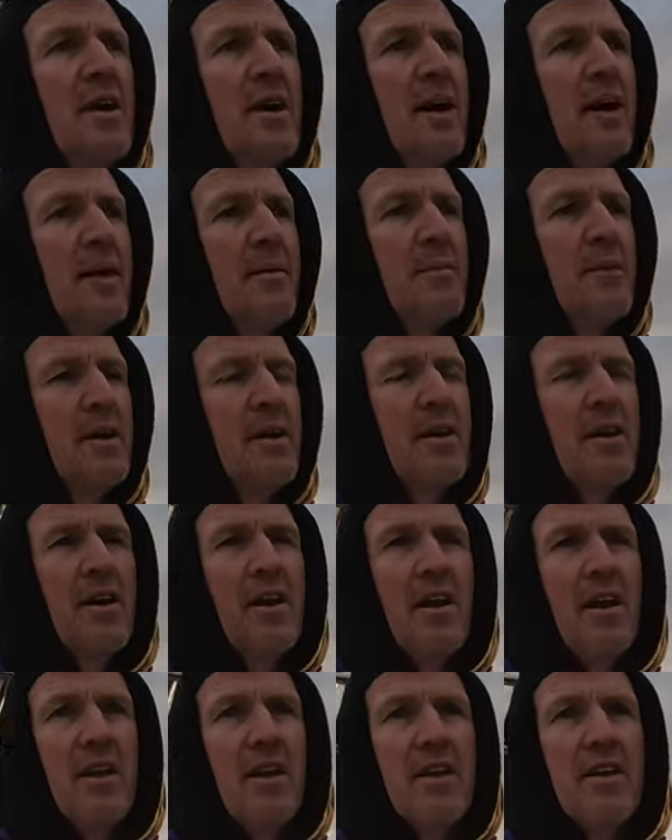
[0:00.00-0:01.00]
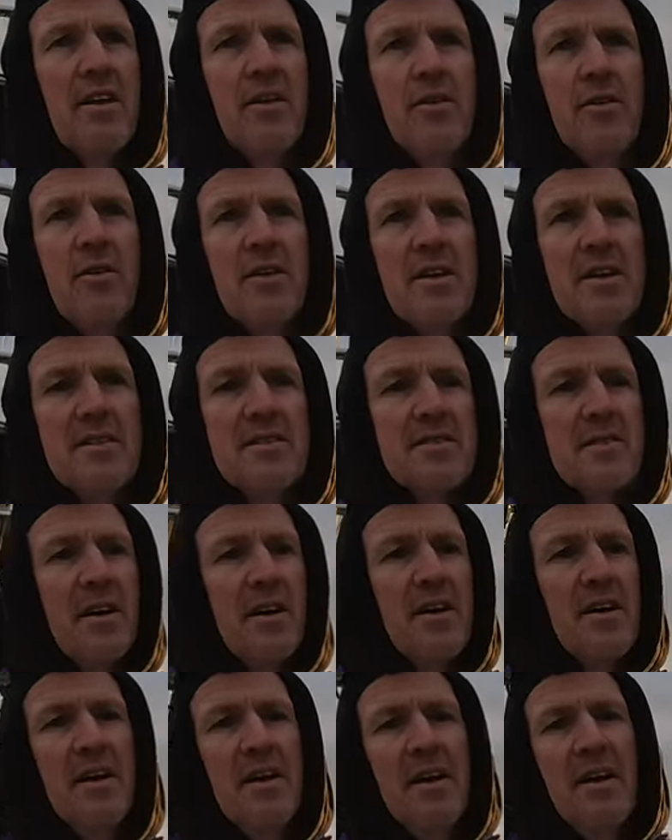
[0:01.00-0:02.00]
You're not alone in all this.
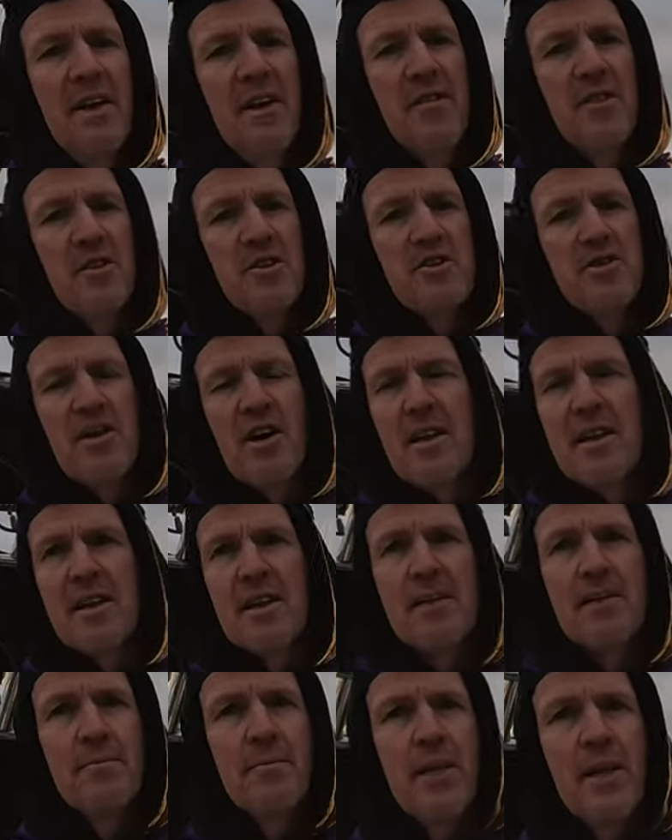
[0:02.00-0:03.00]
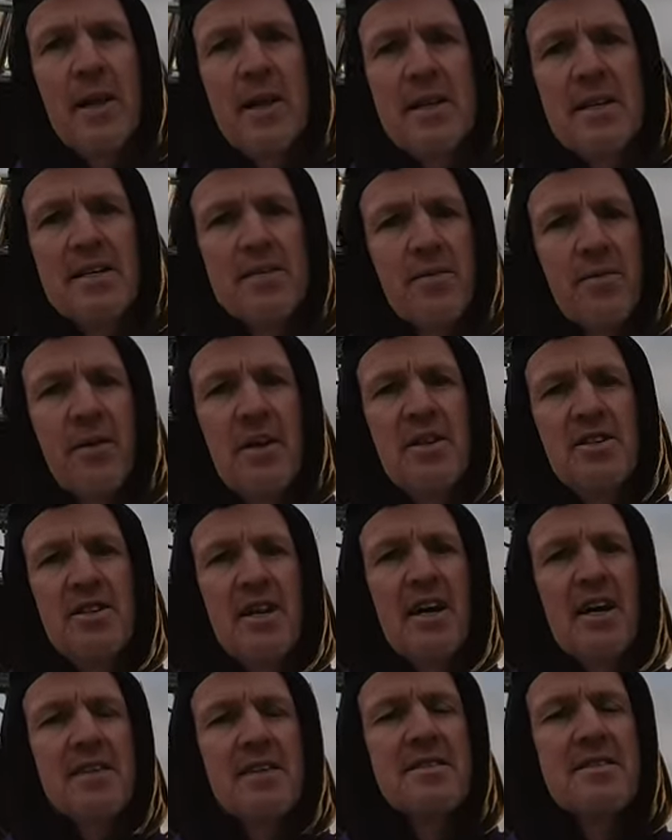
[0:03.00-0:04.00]
So if you're struggling, please reach
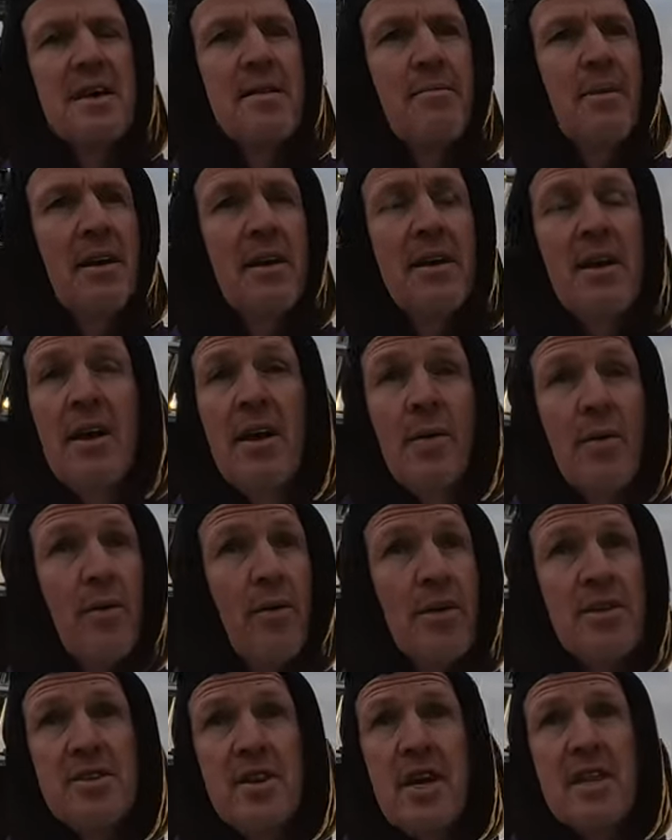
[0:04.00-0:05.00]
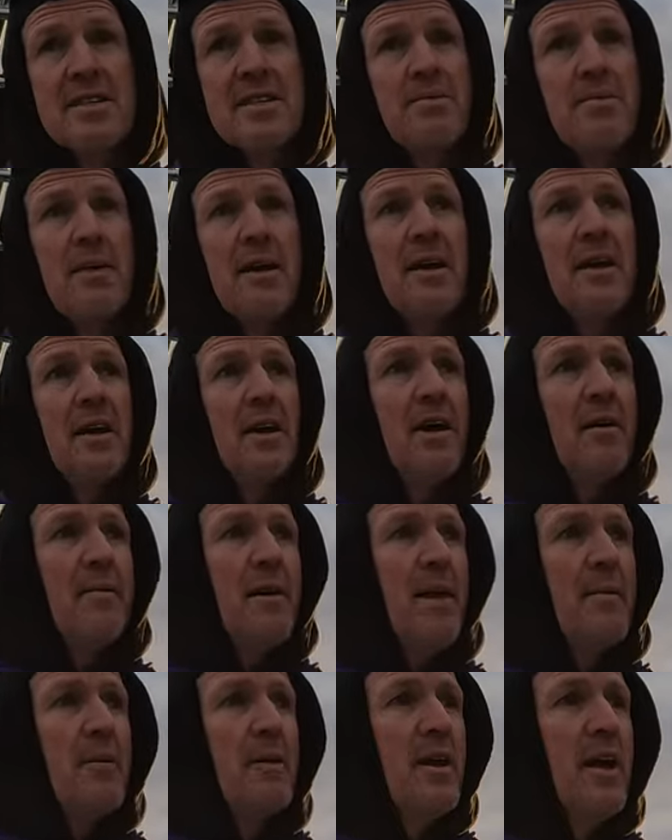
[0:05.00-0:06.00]
out to someone. Reach out to me. I'm
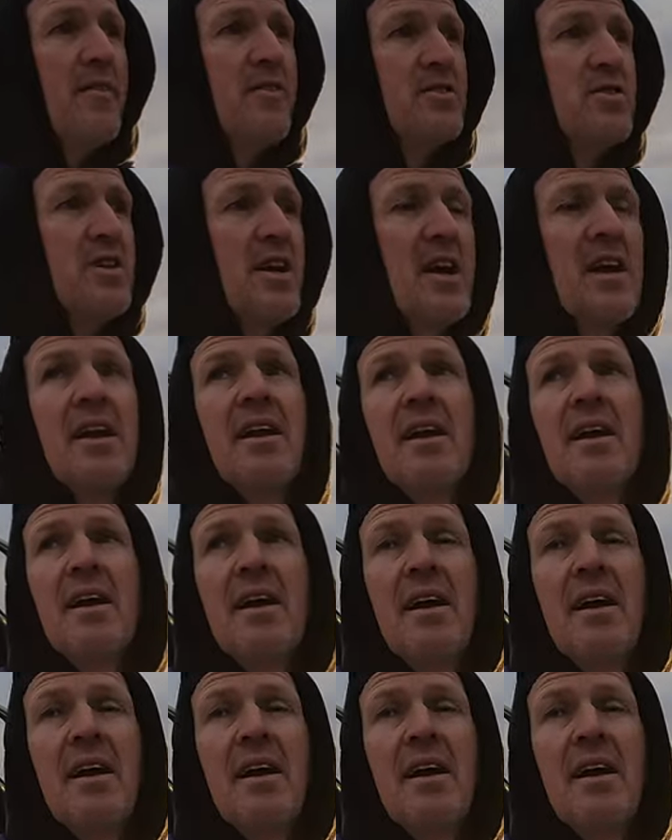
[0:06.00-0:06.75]
happy to have a chat.